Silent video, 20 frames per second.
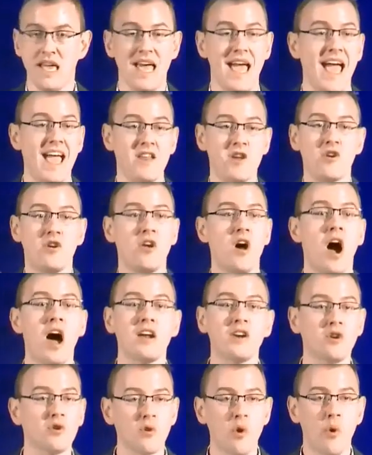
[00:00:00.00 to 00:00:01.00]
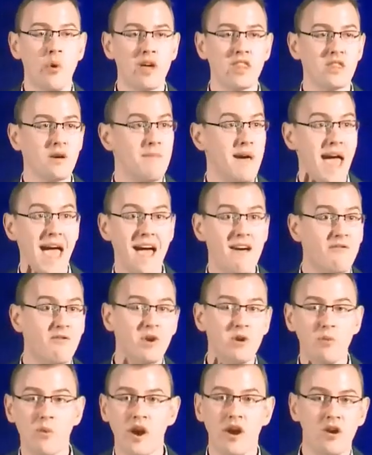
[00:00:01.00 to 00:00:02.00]
And you're not growing them
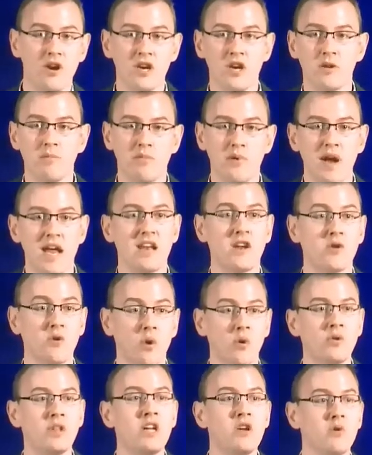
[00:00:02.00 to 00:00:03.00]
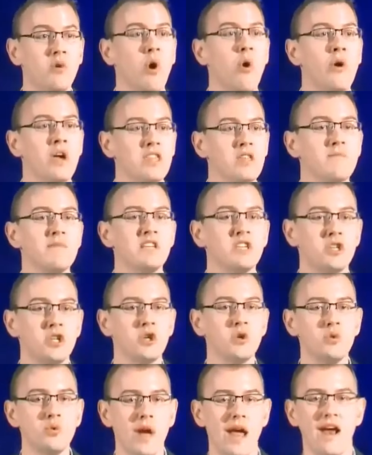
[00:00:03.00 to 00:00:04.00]
everywhere in your brain. You're only growing them in
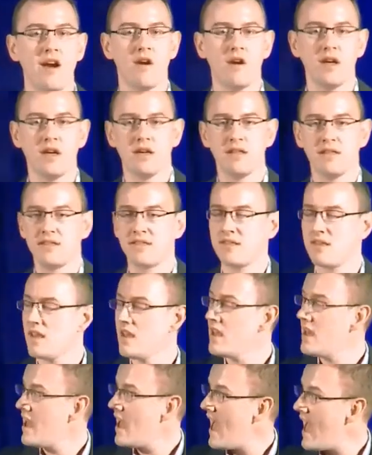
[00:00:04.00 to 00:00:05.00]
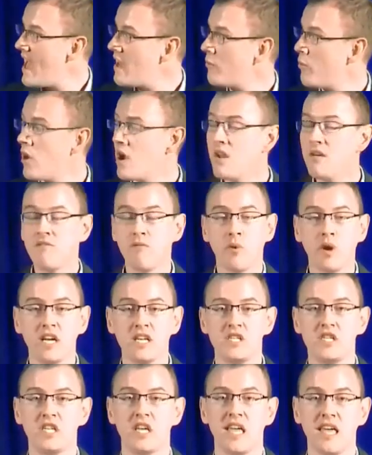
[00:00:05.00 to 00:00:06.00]
2 areas, and one of
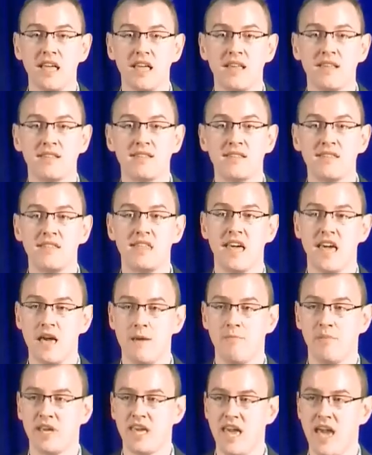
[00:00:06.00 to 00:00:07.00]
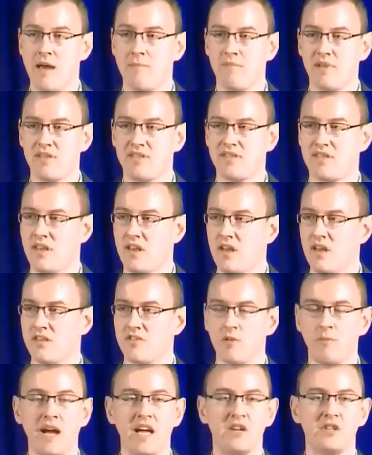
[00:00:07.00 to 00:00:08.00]
which is the hippocampus.
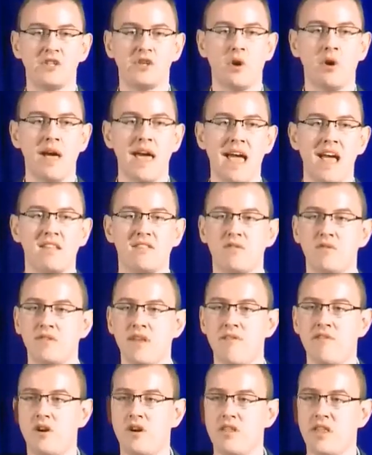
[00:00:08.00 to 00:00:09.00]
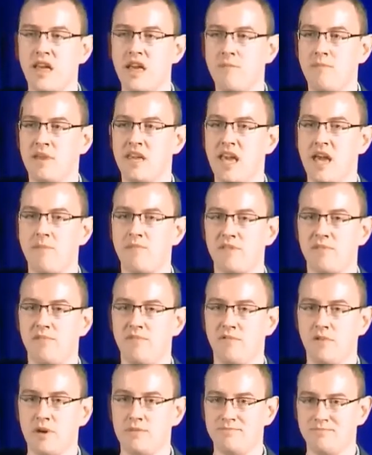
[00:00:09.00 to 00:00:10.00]
So by a show of hands, who's ever heard of the hippocampus
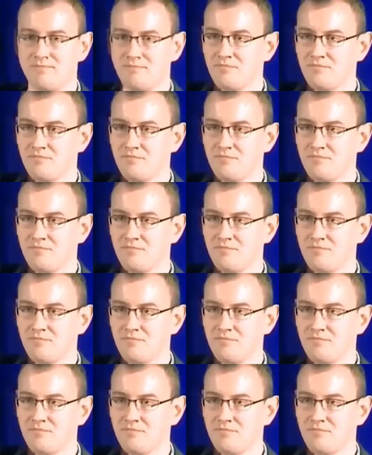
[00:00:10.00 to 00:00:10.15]
before?